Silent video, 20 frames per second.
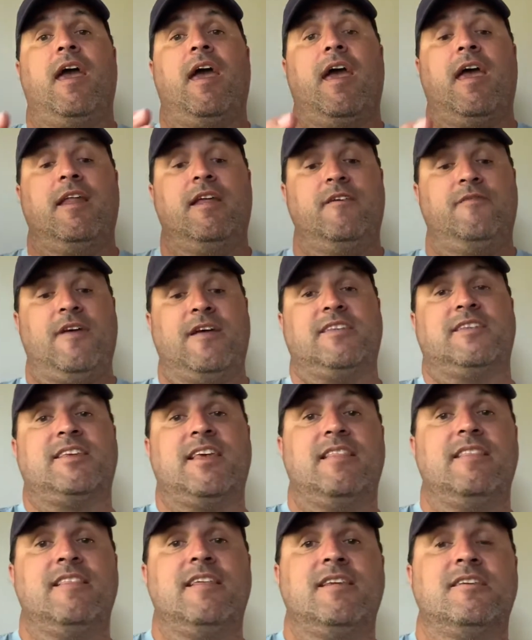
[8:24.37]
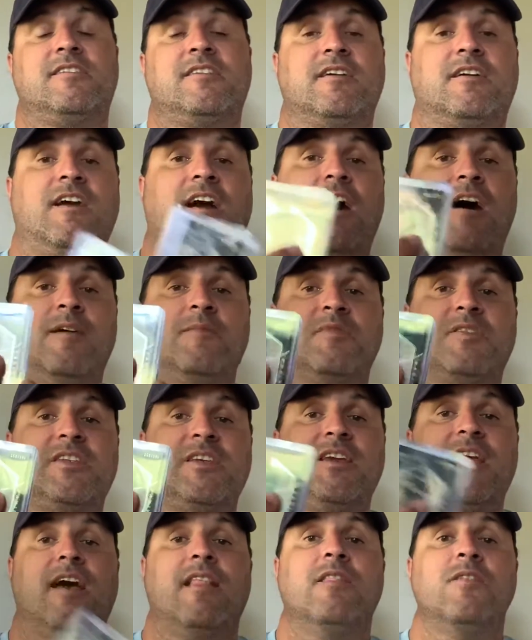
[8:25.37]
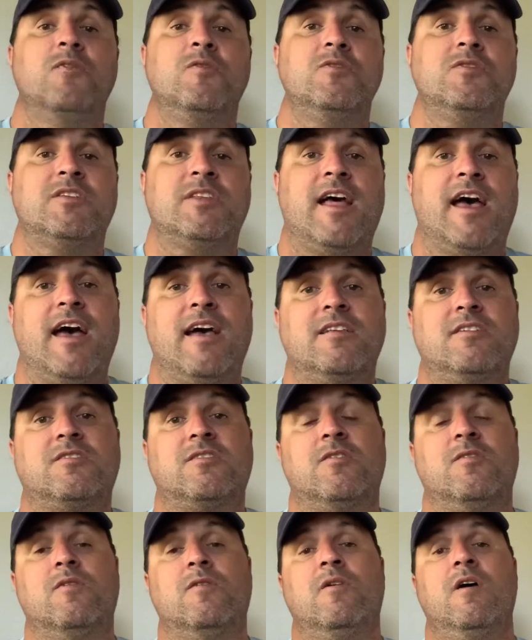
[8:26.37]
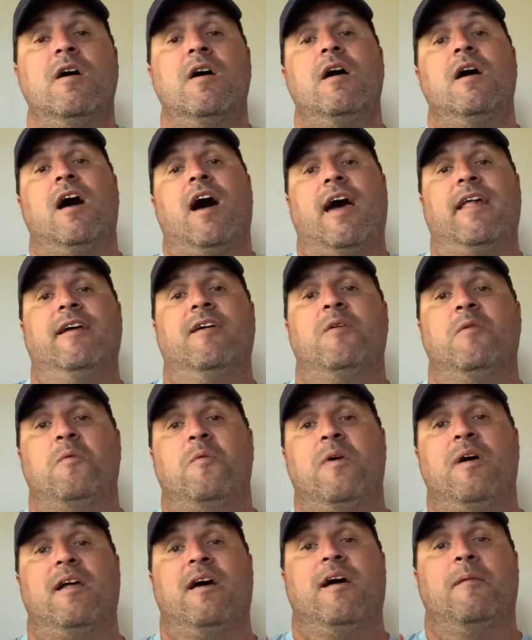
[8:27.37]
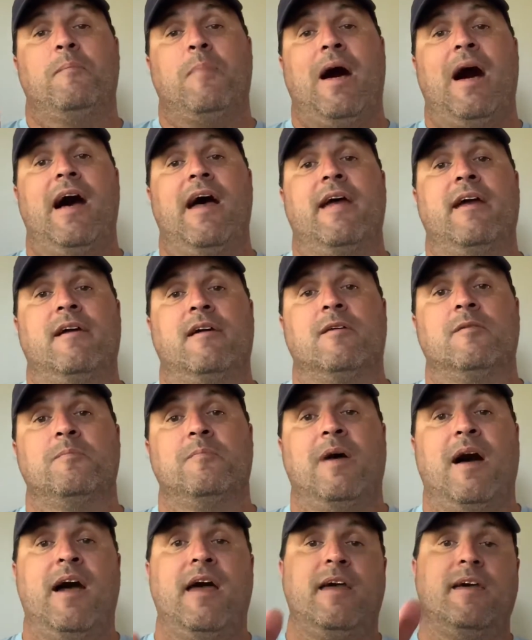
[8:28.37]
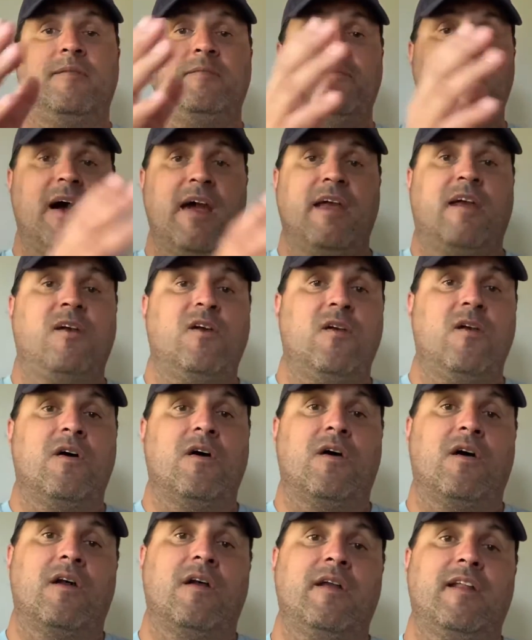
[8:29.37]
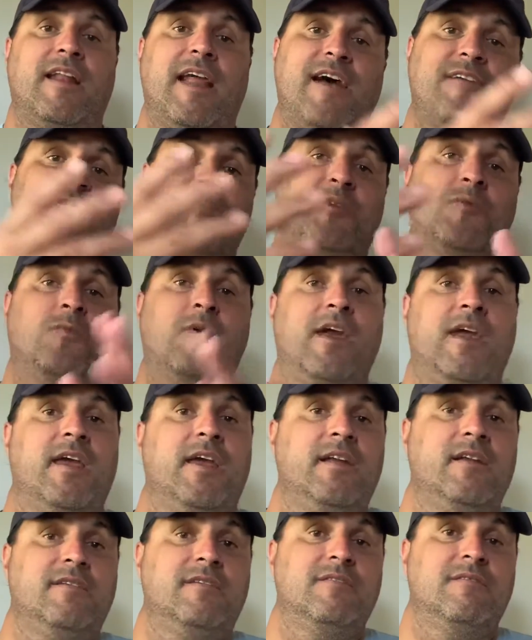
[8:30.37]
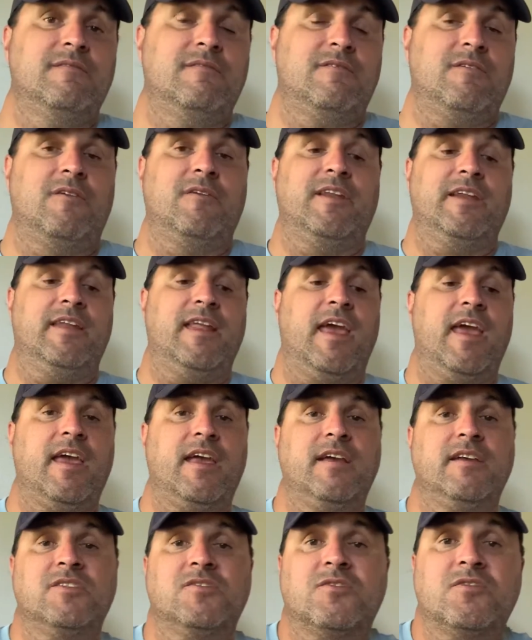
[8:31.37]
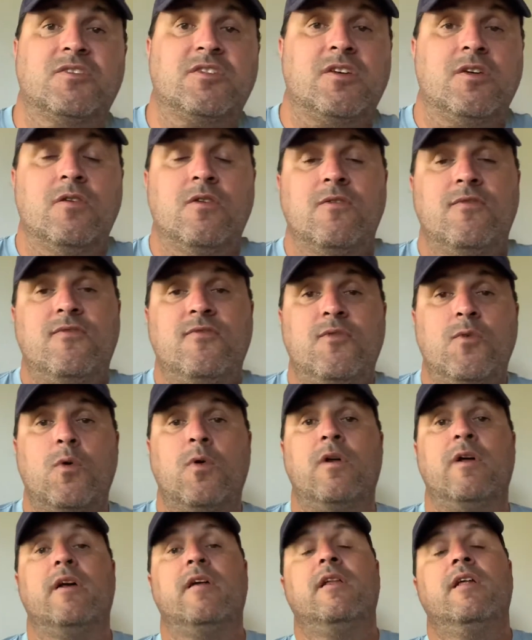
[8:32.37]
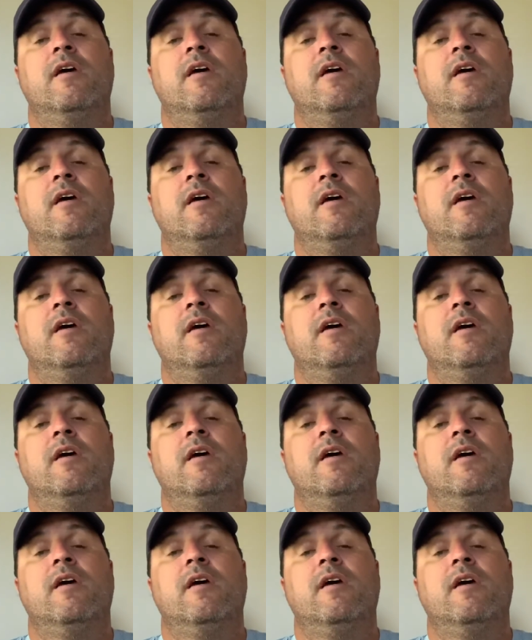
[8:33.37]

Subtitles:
And if I send these to COMC, I lose that. So I don't want a buyer buying my card and having to wait 30 days or so for it.